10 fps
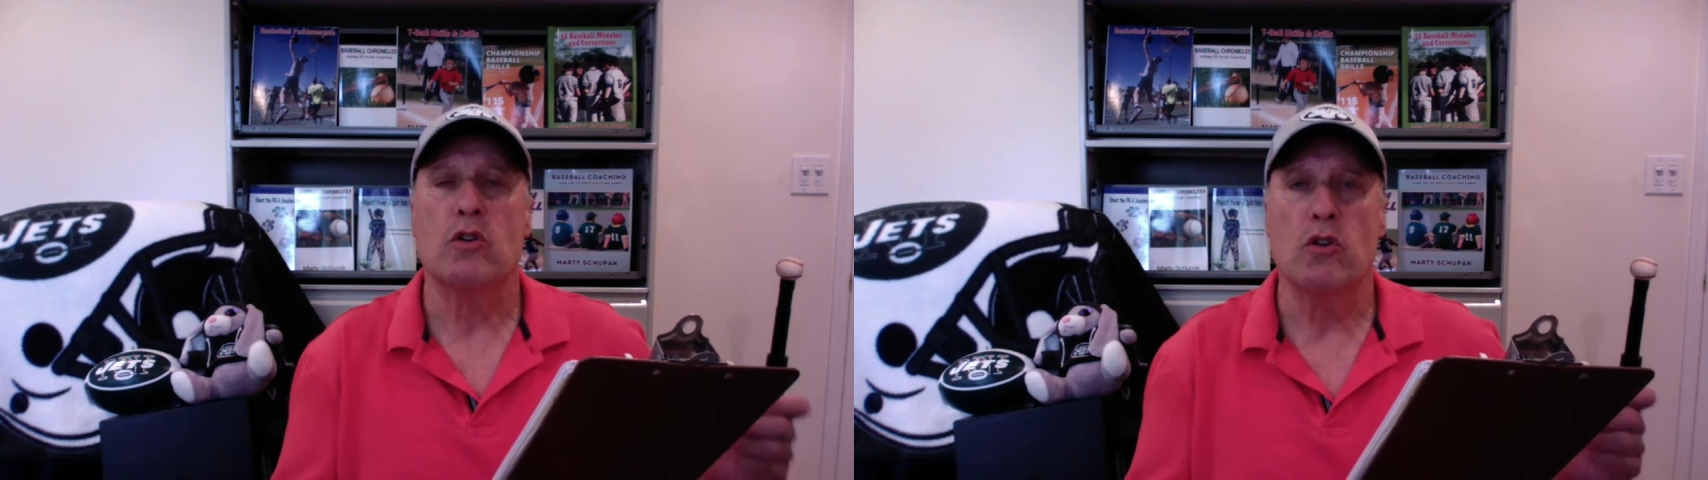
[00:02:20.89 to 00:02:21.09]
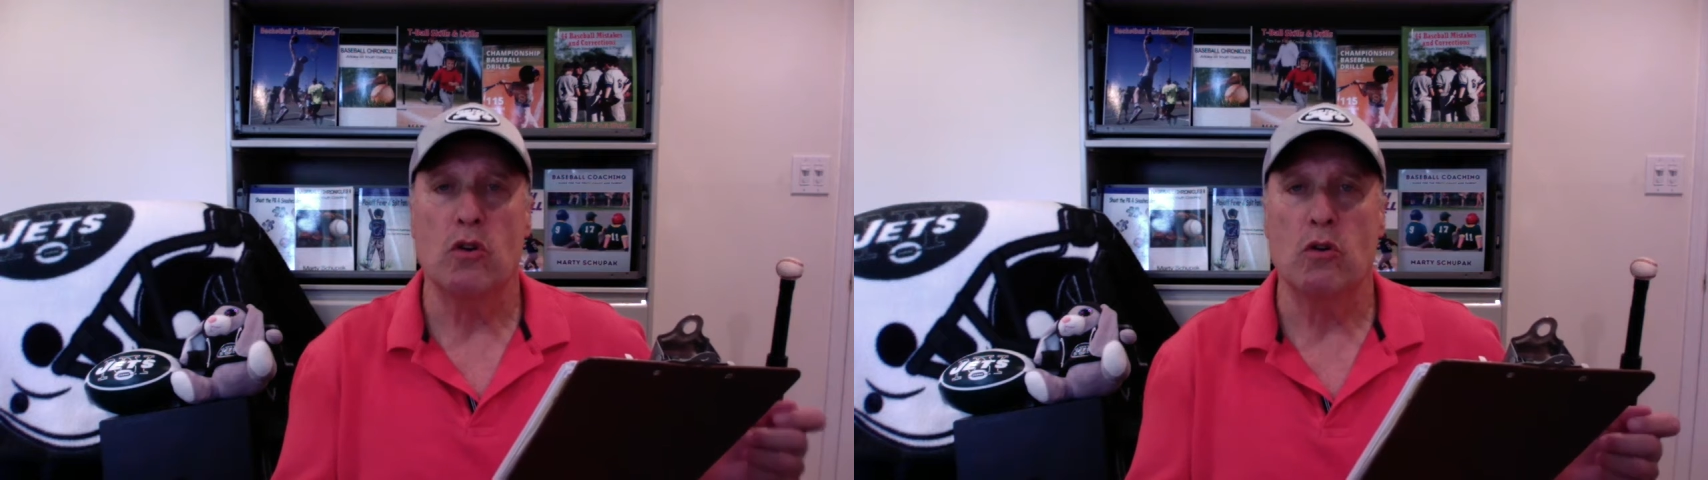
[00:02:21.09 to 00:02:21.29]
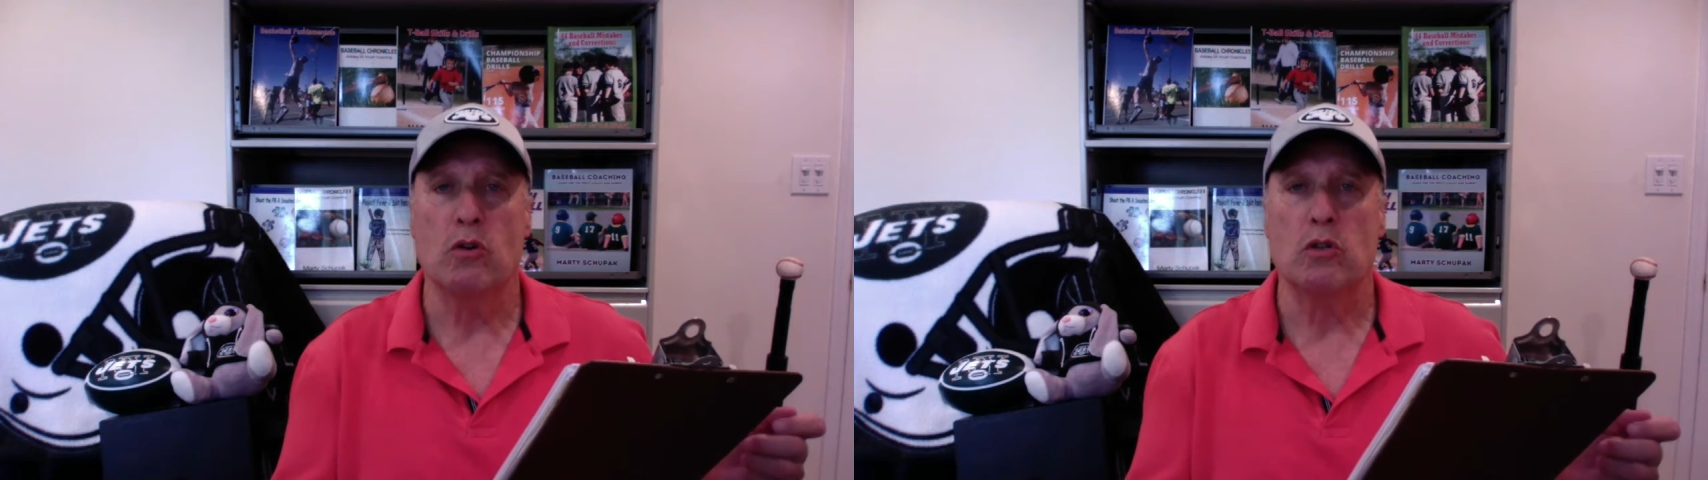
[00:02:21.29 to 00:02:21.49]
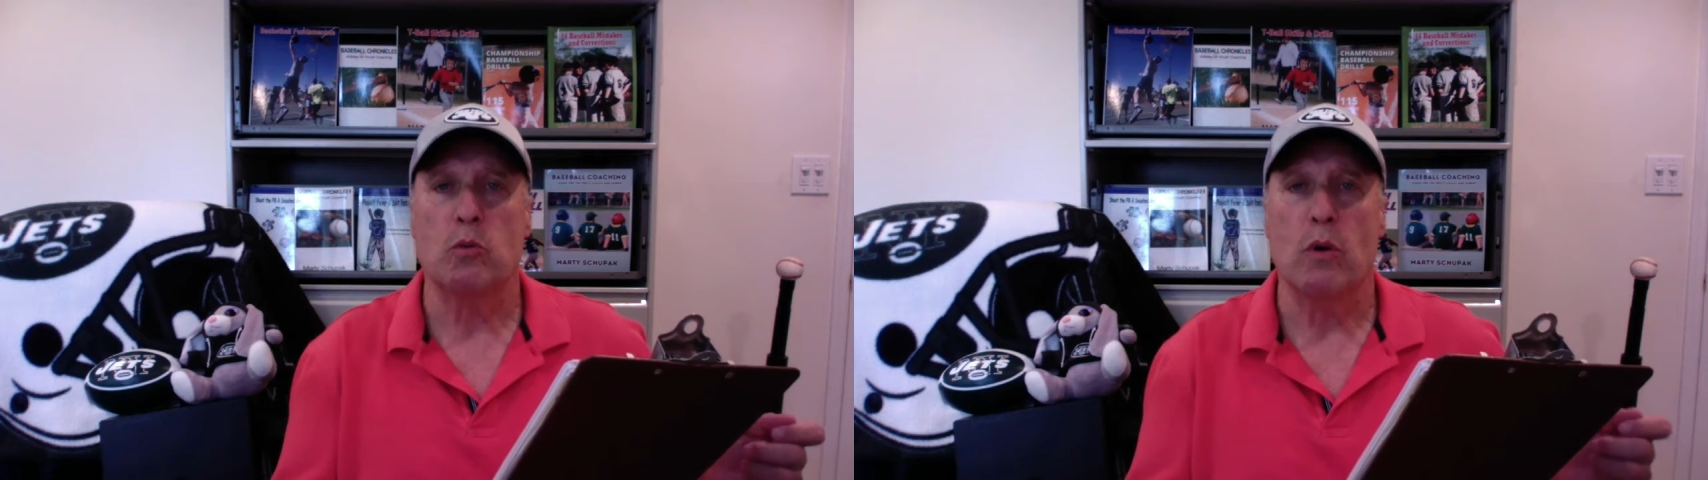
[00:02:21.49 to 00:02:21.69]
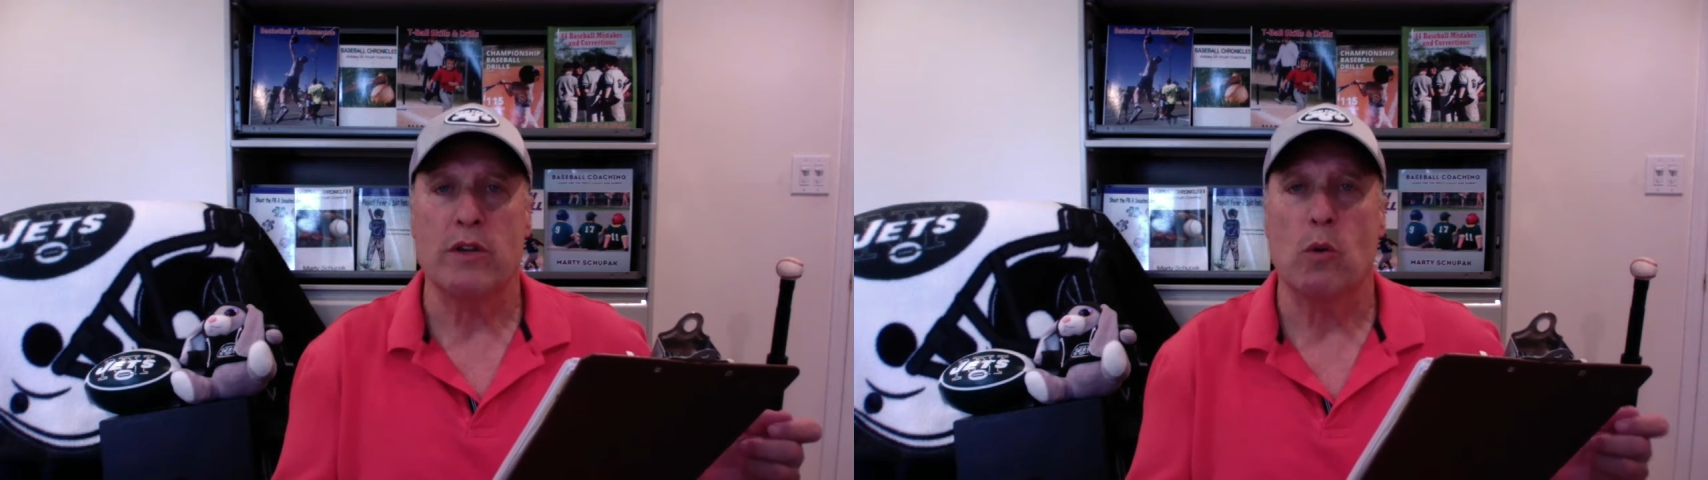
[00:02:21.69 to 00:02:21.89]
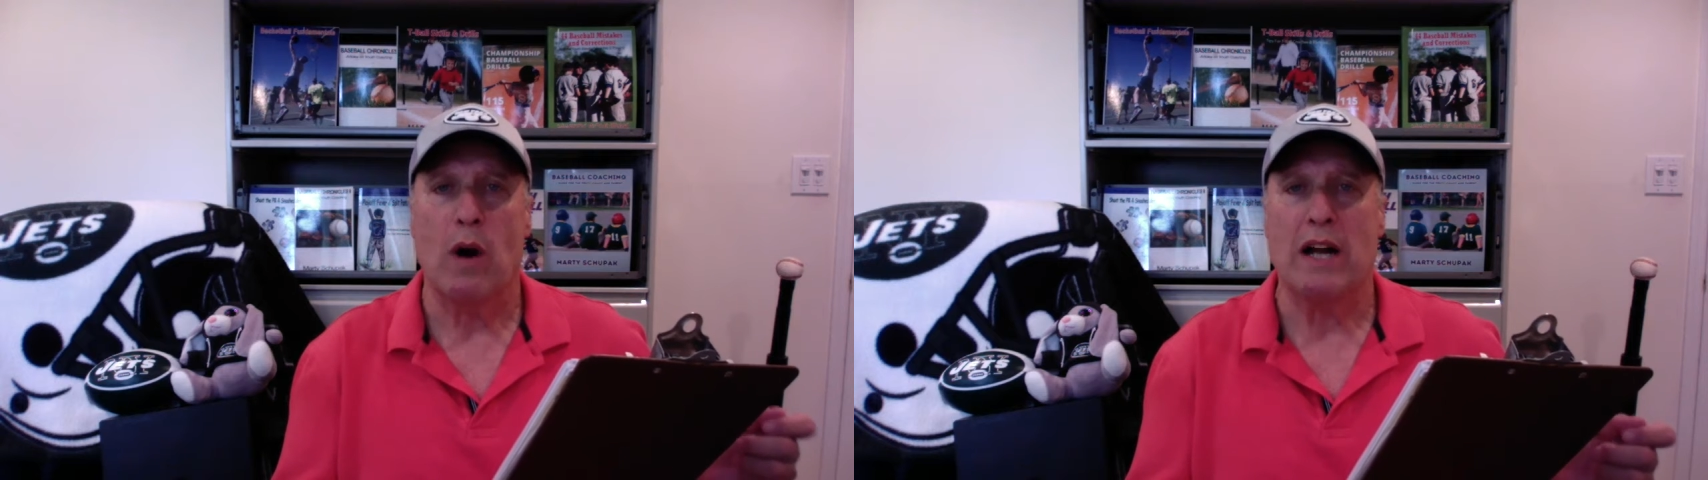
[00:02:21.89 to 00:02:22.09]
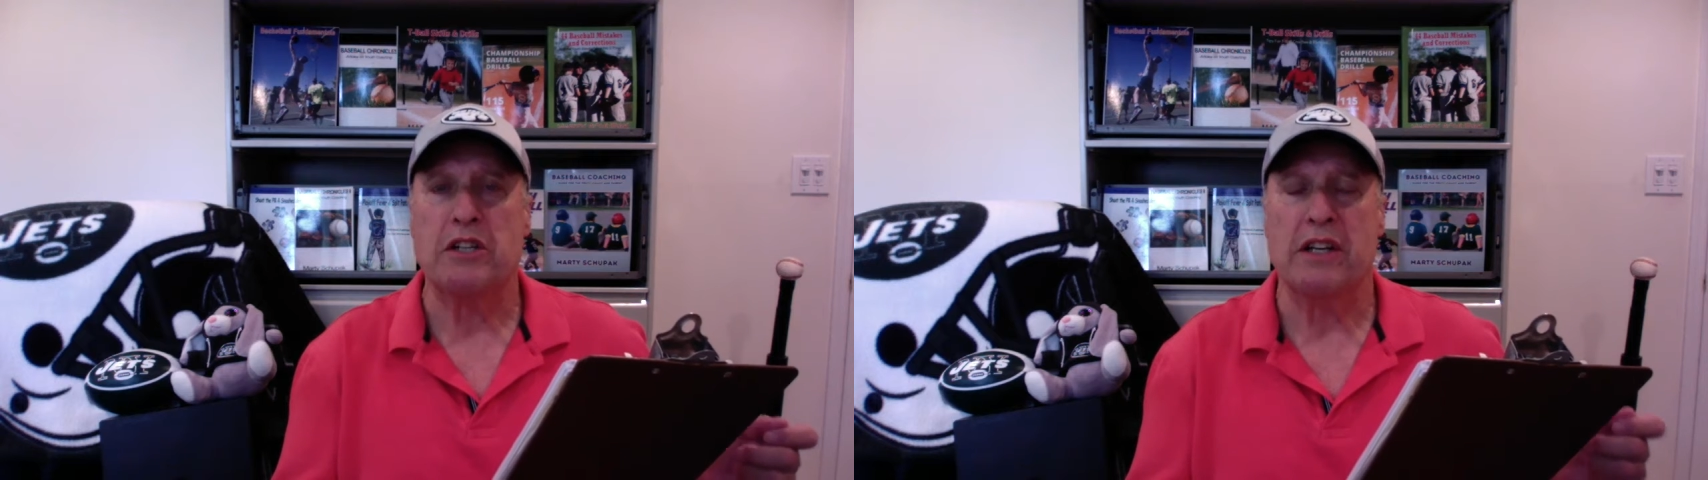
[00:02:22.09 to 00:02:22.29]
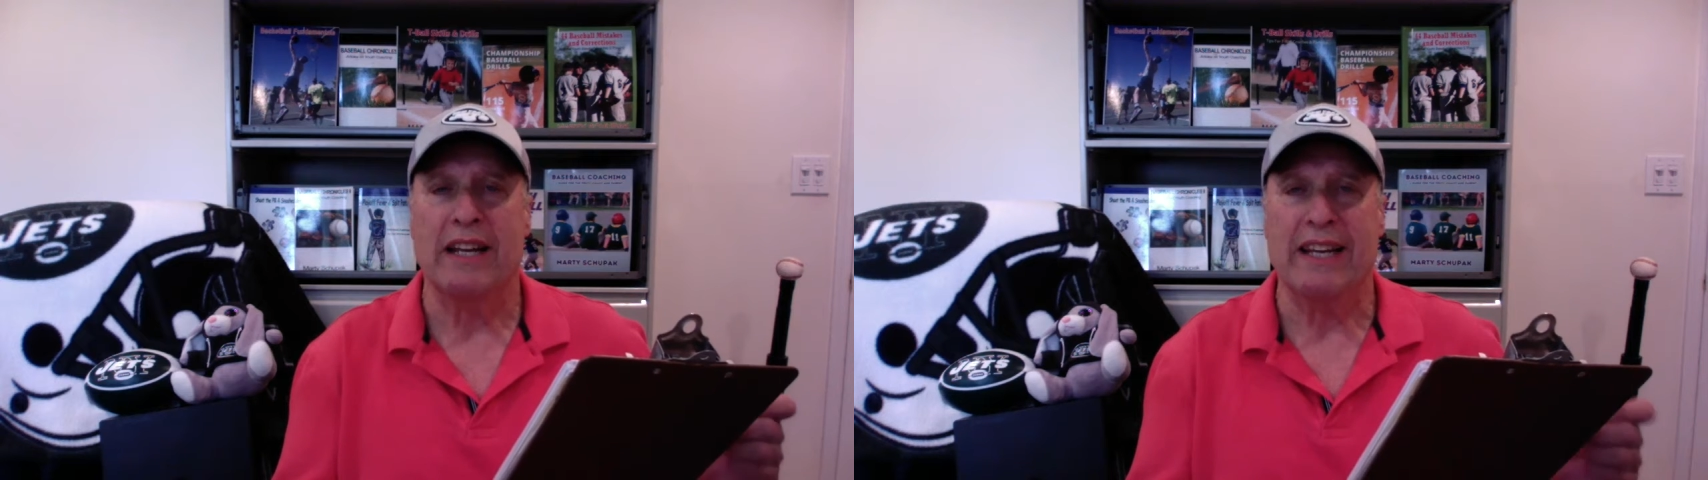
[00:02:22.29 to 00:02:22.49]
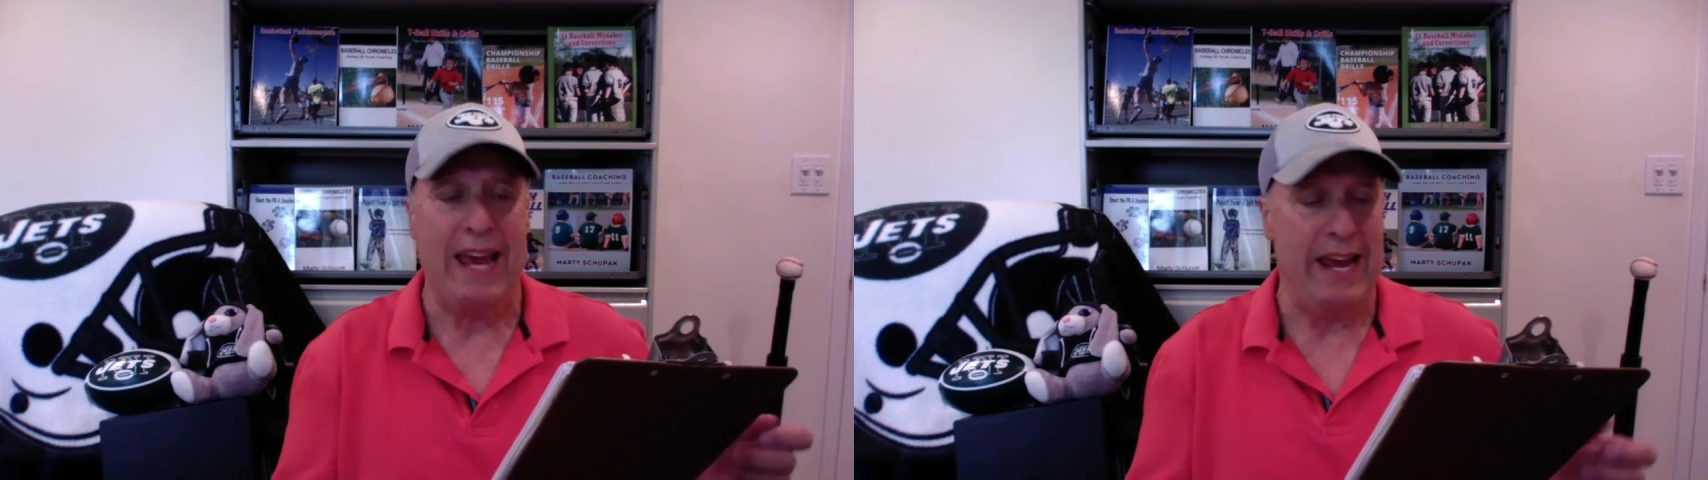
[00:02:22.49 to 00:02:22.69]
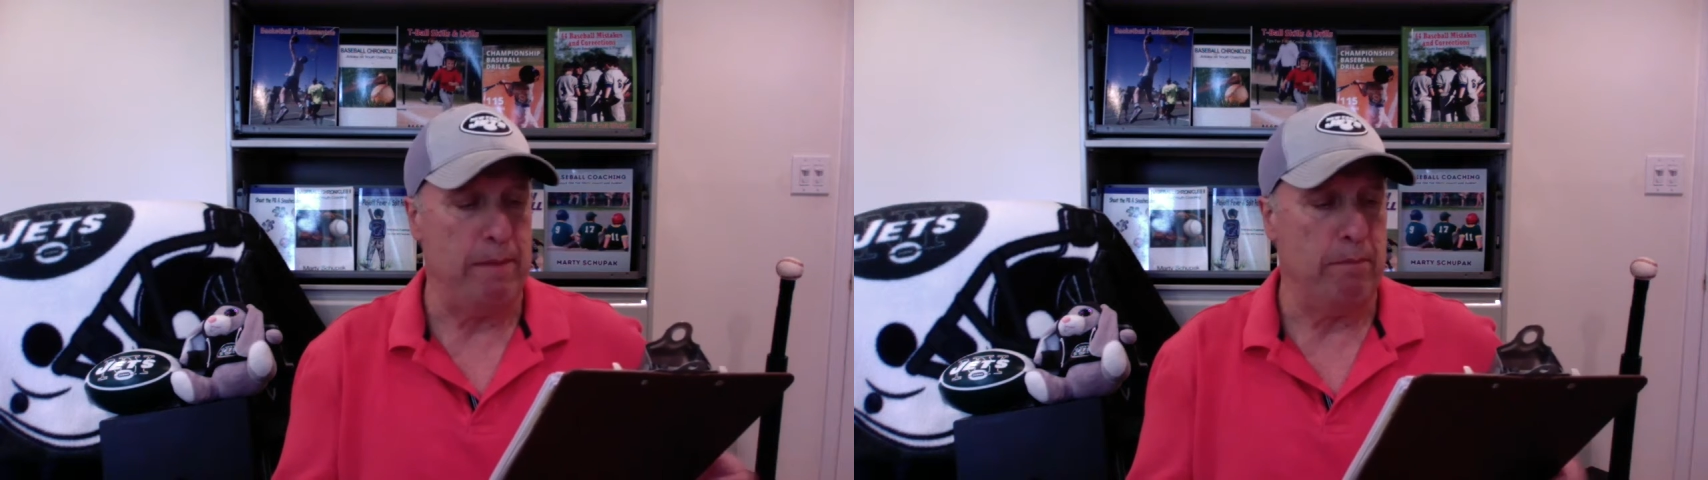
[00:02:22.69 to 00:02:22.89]
used when you're watching a
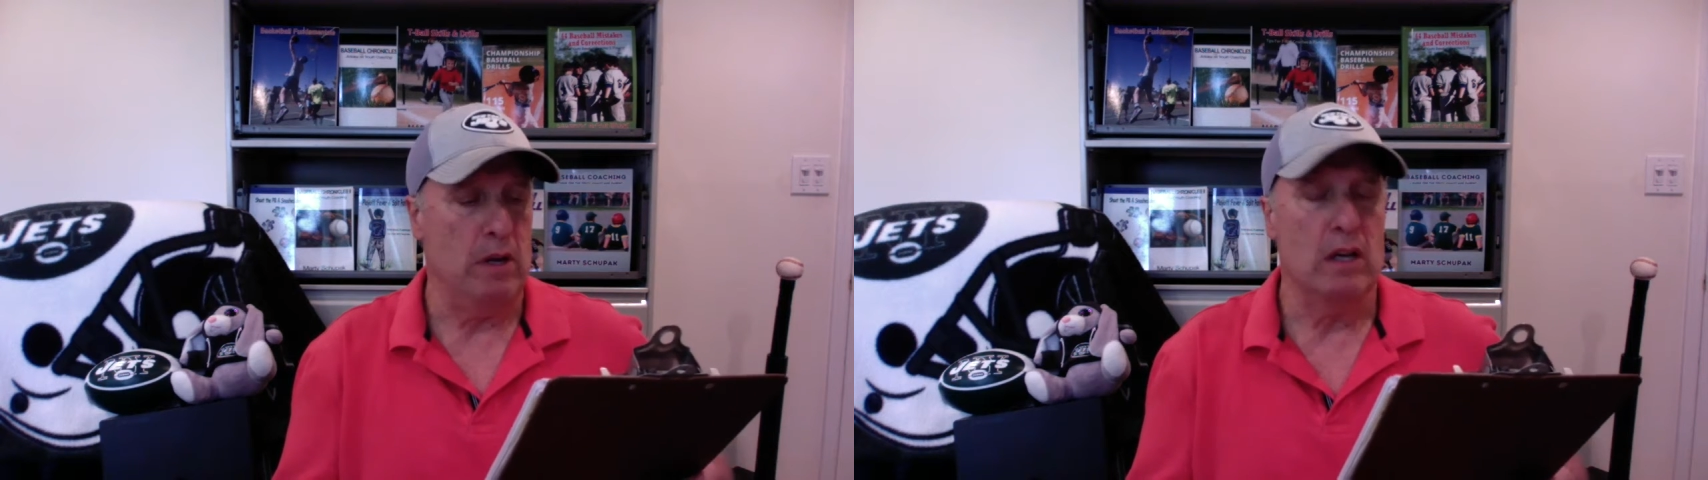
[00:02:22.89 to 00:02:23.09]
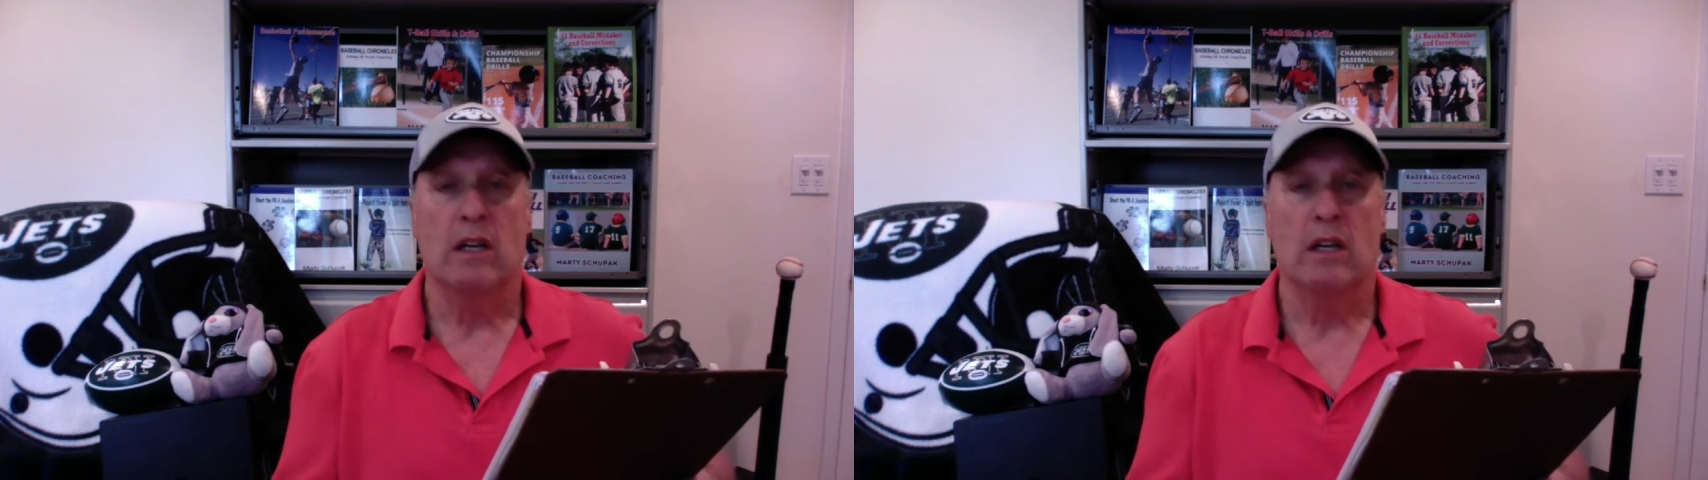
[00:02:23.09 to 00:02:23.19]
game,